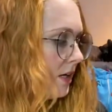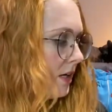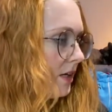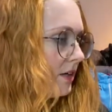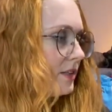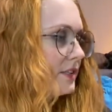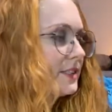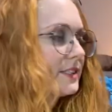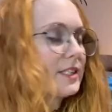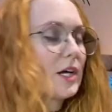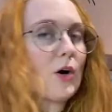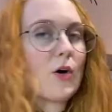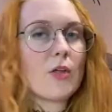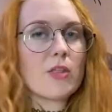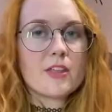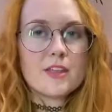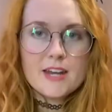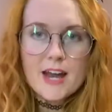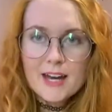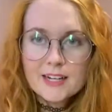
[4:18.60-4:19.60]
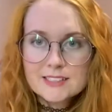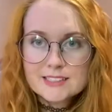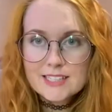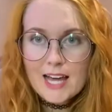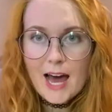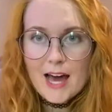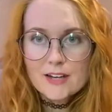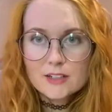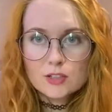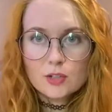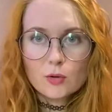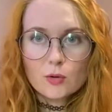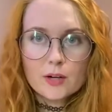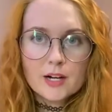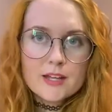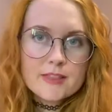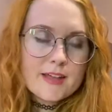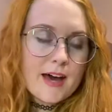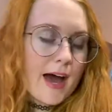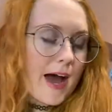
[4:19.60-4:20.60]
So the next
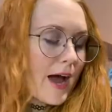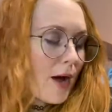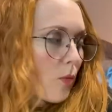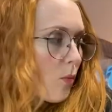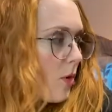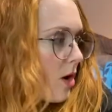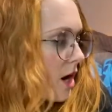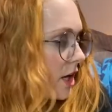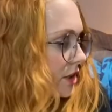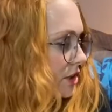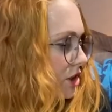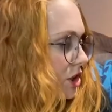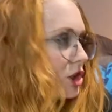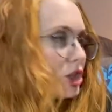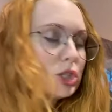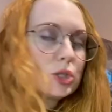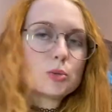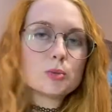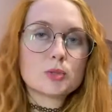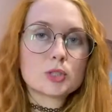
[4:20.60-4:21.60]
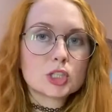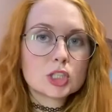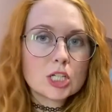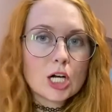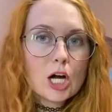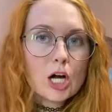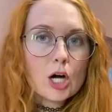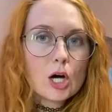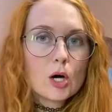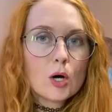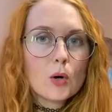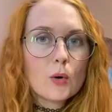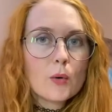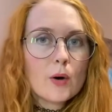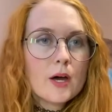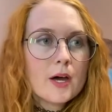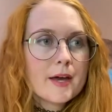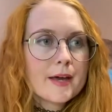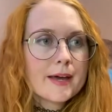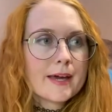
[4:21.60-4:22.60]
category that I want to show
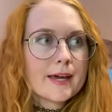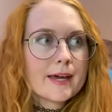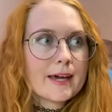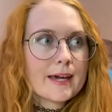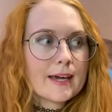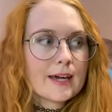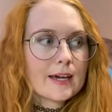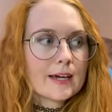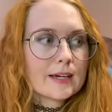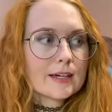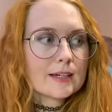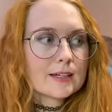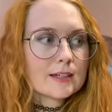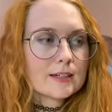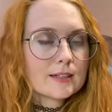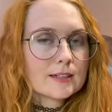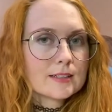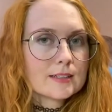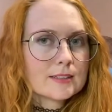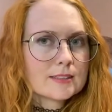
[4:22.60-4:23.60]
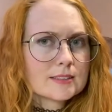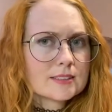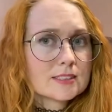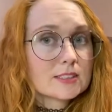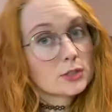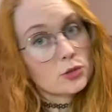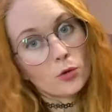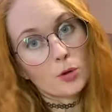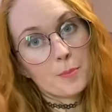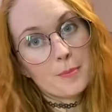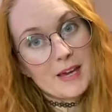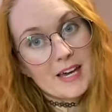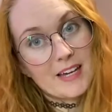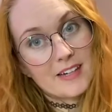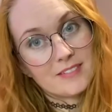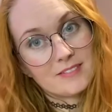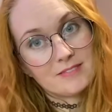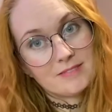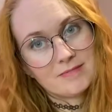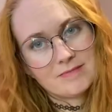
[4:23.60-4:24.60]
is
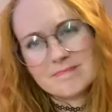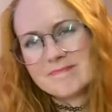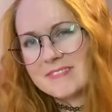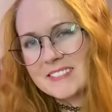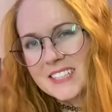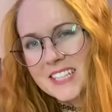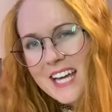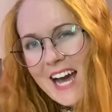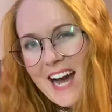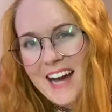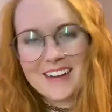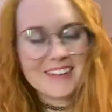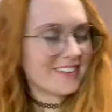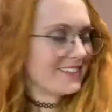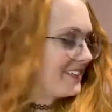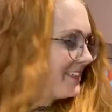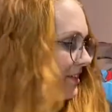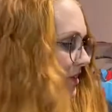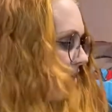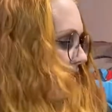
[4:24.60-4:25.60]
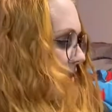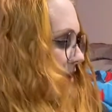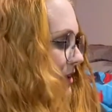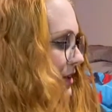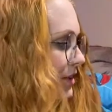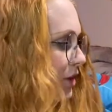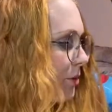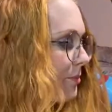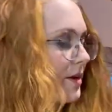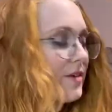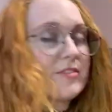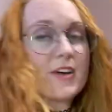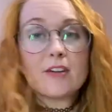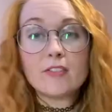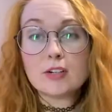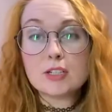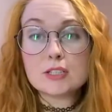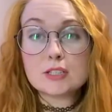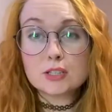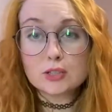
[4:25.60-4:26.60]
scorpion. Yeah. So my
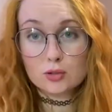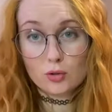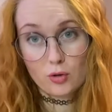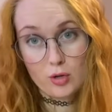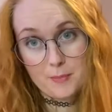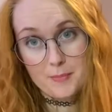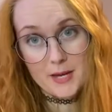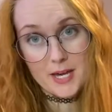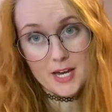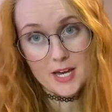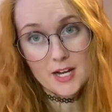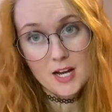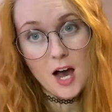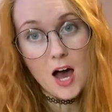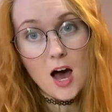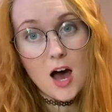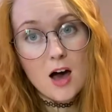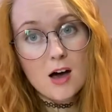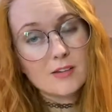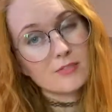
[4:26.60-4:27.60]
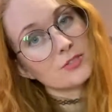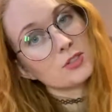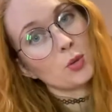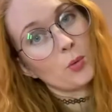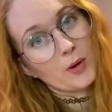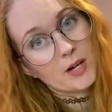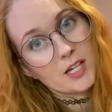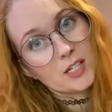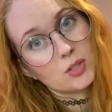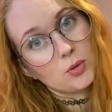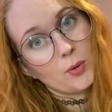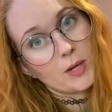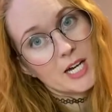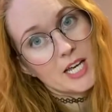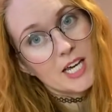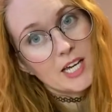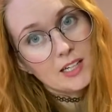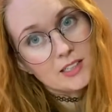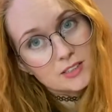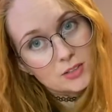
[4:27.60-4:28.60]
favorite scorpion of twenty
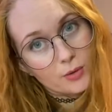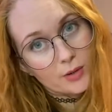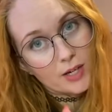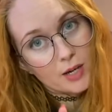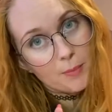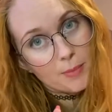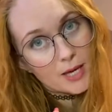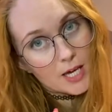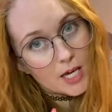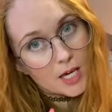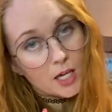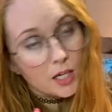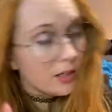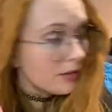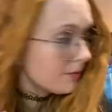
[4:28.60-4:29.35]
twenty is going to be,